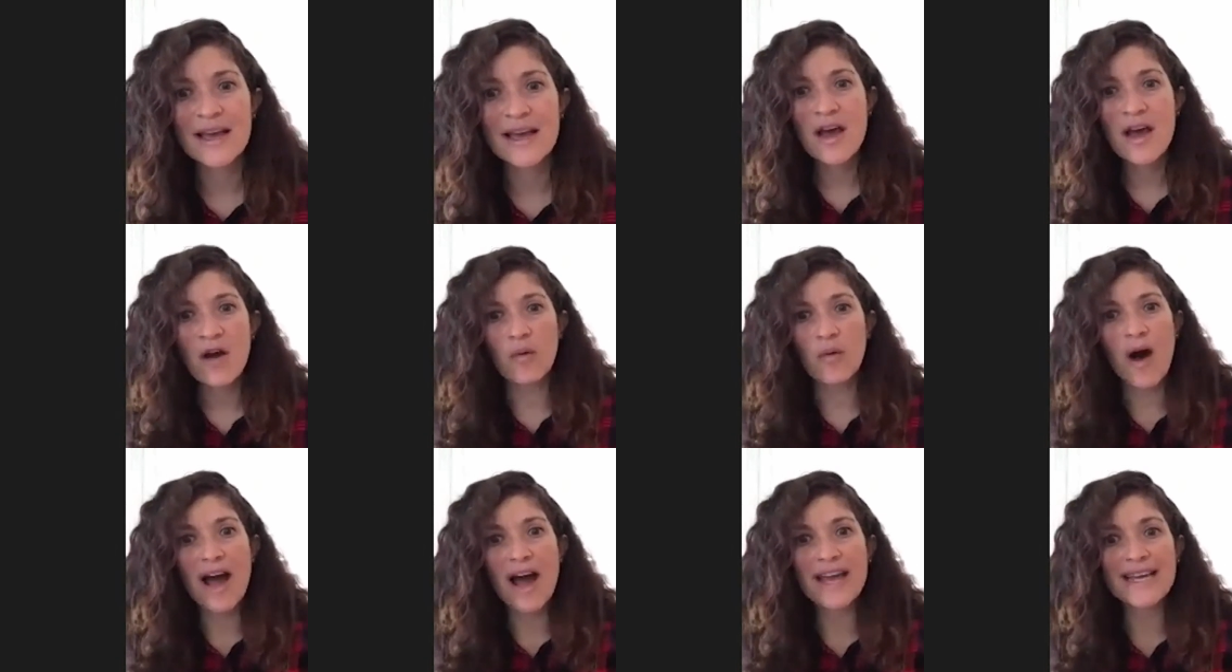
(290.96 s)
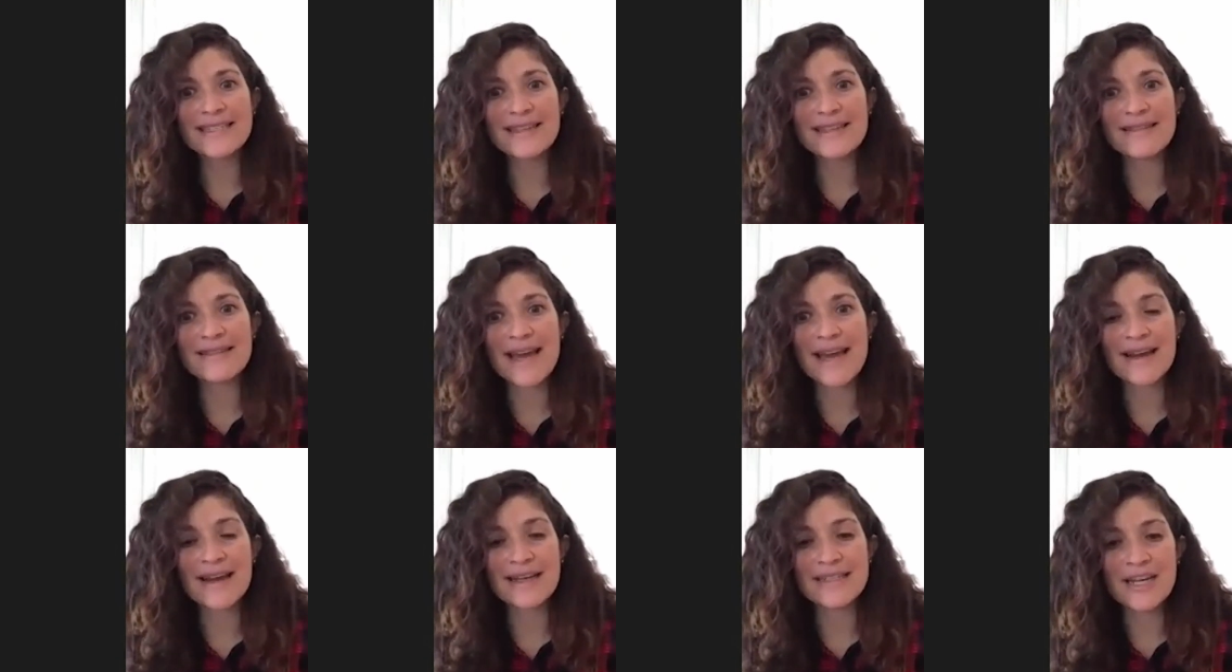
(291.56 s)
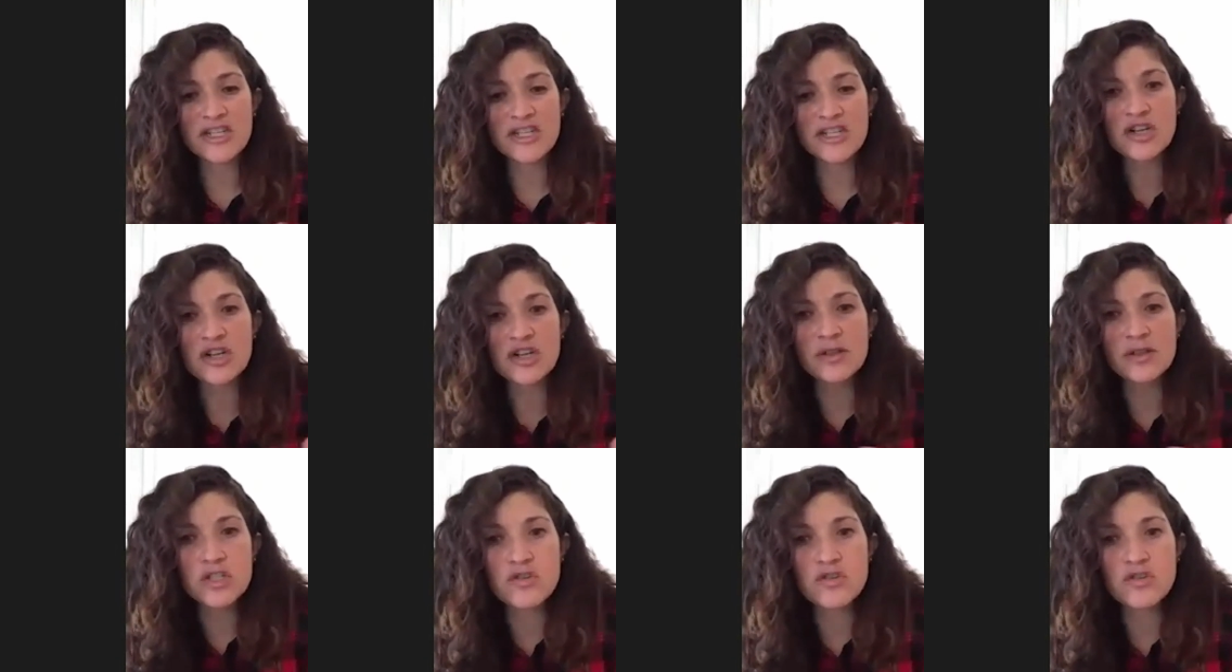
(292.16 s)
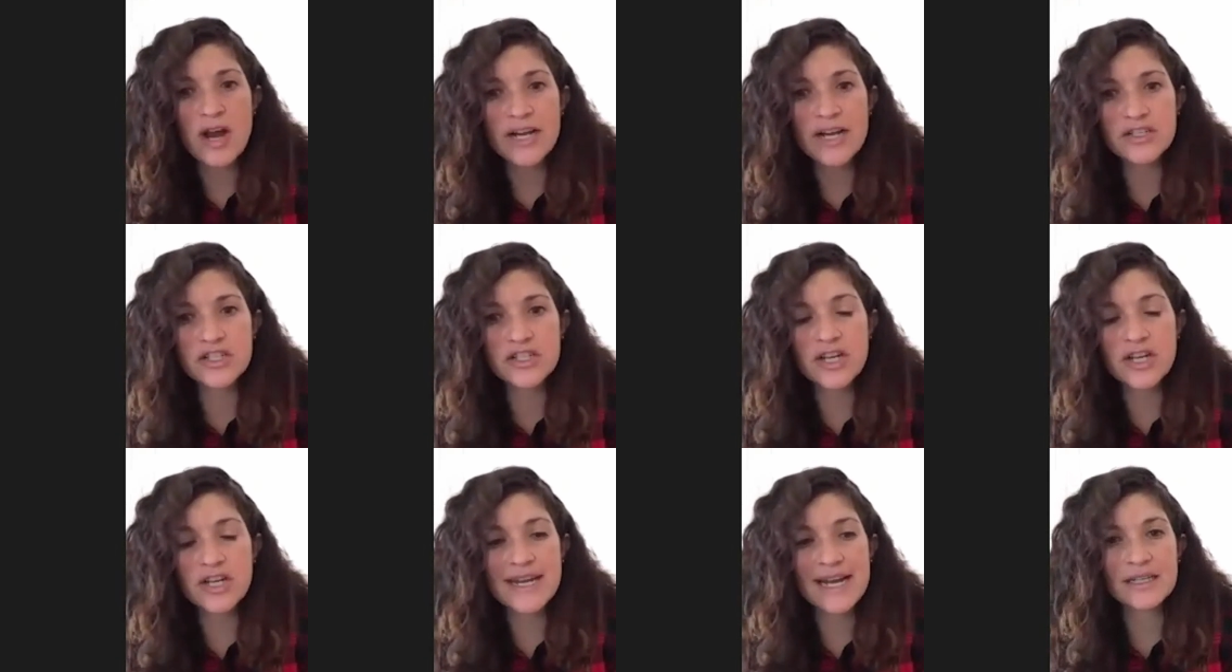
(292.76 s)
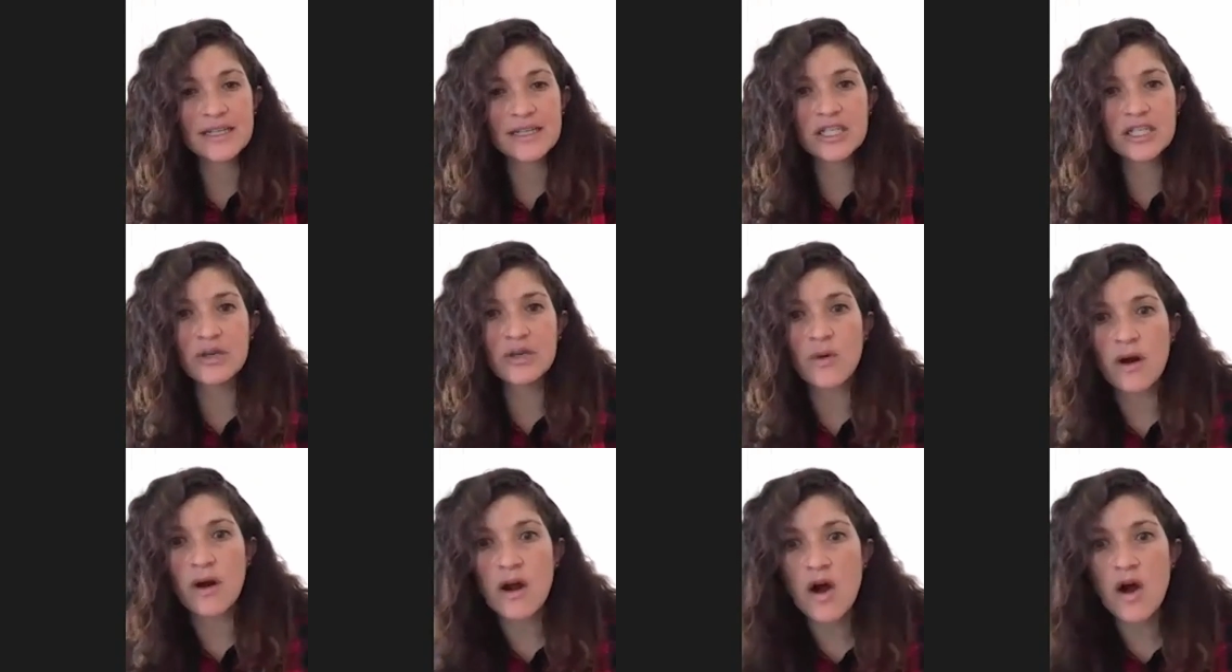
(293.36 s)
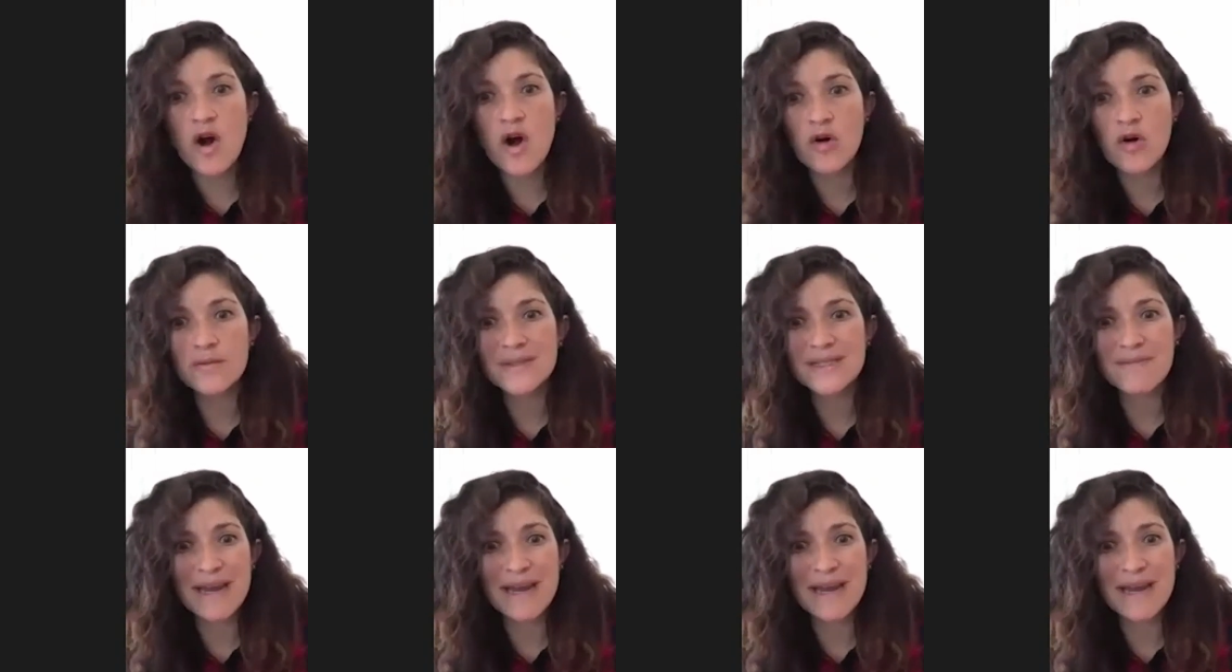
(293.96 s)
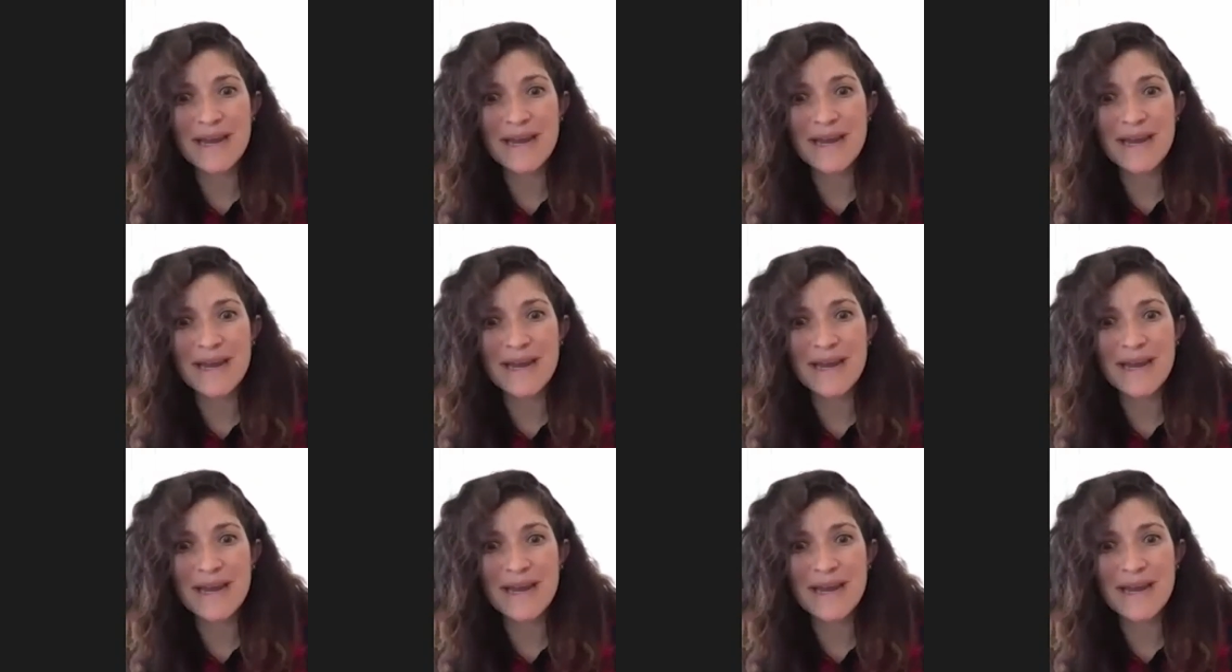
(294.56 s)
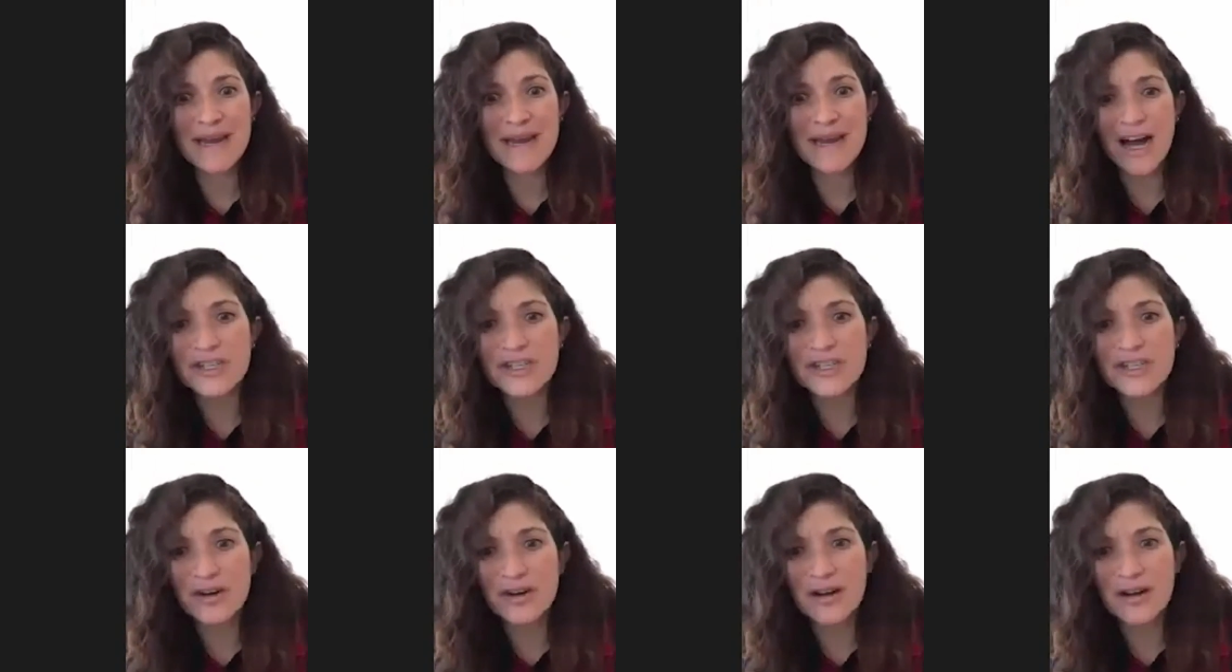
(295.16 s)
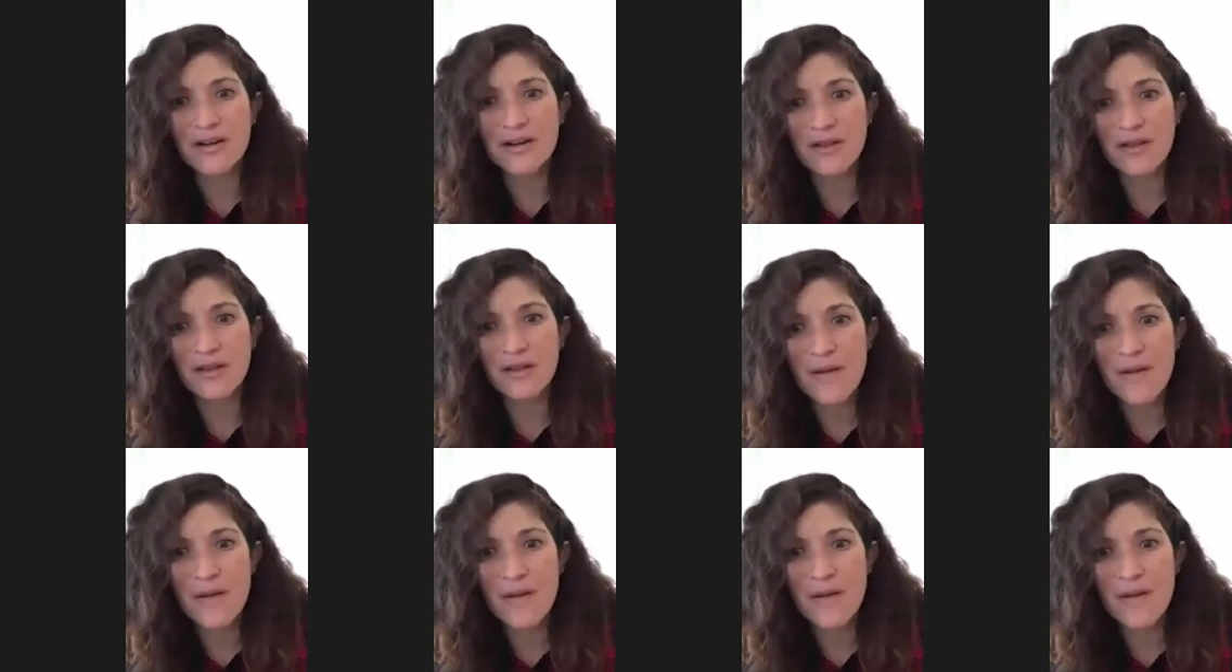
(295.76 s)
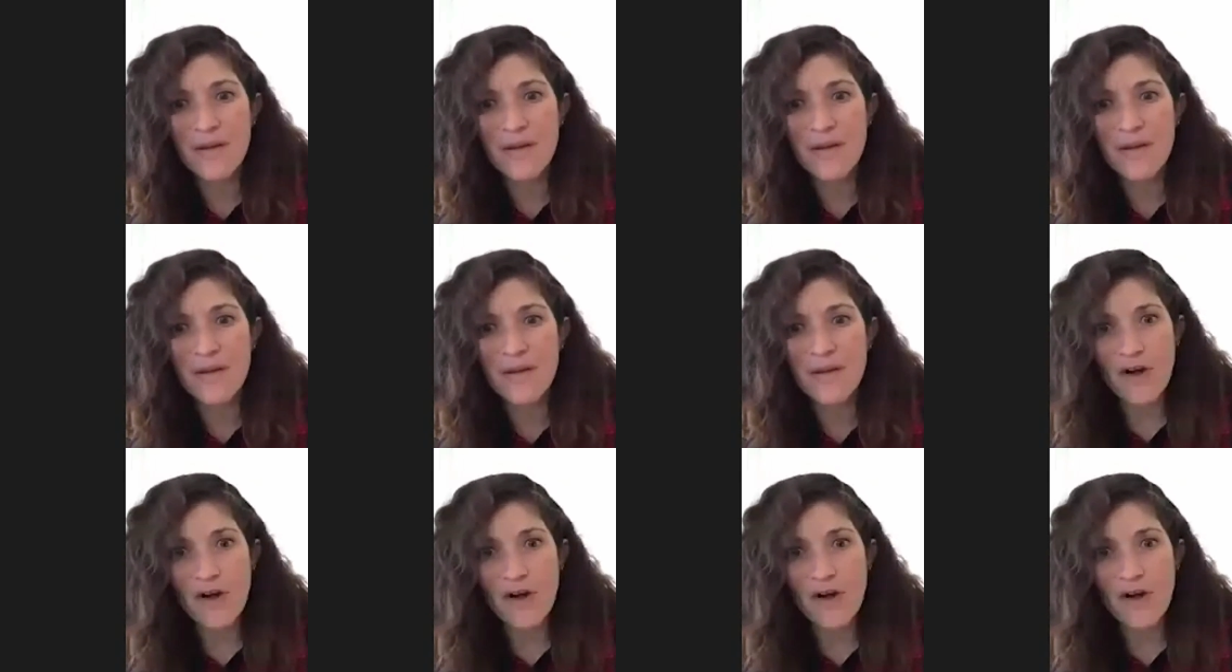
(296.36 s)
Why isn't that additional stretch connected to our homes, many of which are under a kilometer